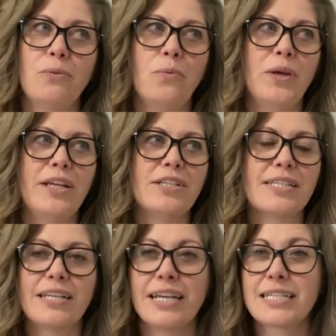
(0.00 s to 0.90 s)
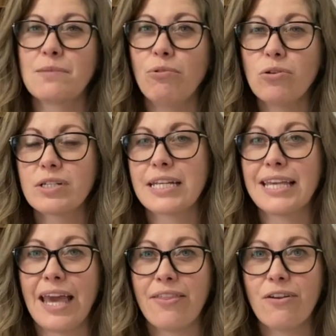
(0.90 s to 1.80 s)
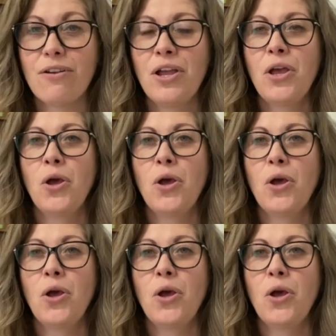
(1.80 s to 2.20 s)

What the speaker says: we just explore together